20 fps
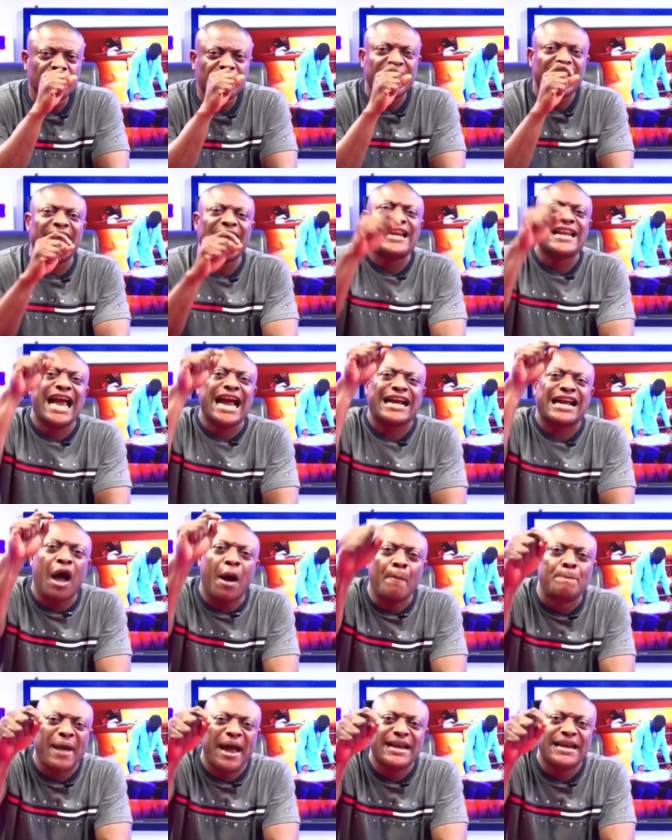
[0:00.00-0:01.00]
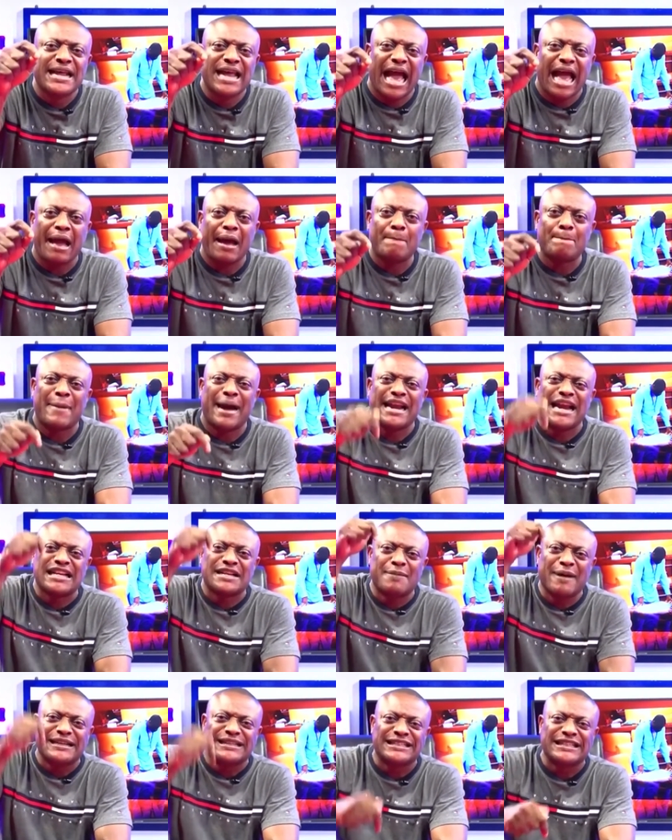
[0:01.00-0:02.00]
In the company,
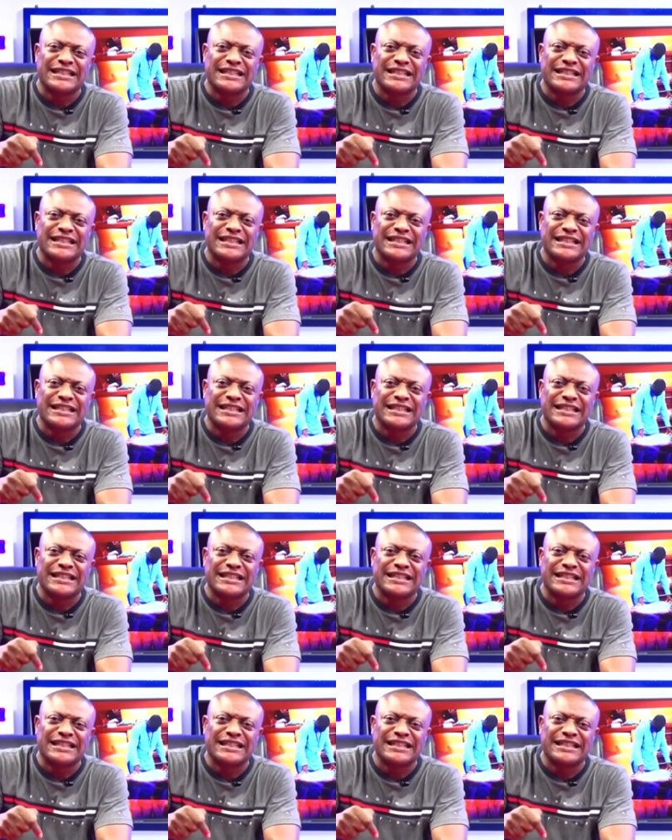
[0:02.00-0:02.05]
management ni